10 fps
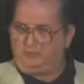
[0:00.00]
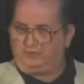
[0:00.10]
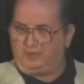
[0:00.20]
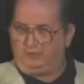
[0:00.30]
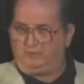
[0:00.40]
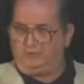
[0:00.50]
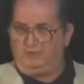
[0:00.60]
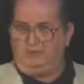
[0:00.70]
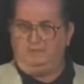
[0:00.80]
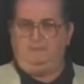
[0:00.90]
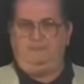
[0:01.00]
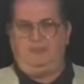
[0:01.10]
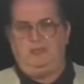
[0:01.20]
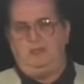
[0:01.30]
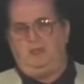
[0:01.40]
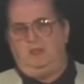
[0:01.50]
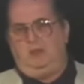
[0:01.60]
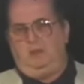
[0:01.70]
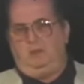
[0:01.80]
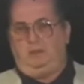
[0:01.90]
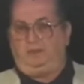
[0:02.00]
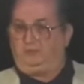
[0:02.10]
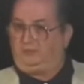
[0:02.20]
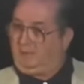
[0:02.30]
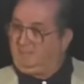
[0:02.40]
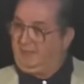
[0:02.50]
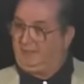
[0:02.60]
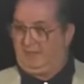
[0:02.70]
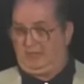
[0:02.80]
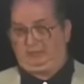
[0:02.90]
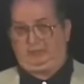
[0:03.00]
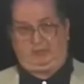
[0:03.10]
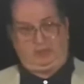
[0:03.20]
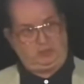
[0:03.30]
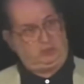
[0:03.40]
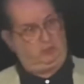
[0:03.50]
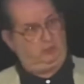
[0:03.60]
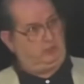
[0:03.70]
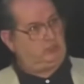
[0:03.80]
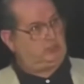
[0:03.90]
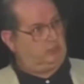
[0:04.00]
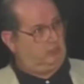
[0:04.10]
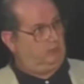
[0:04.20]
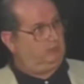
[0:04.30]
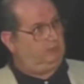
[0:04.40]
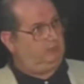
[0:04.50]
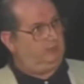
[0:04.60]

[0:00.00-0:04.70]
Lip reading: self. But somebody has to control this show,